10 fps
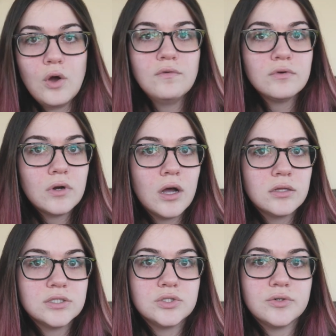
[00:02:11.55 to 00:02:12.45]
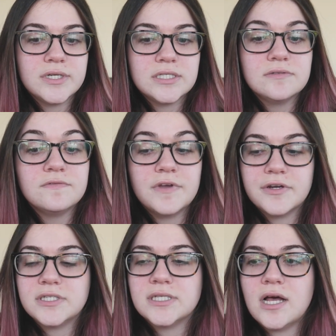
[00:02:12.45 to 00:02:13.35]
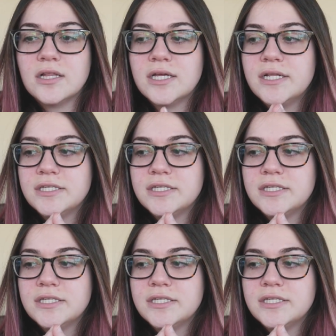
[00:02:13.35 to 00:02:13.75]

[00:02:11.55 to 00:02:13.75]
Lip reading: Overall, the story is very solid.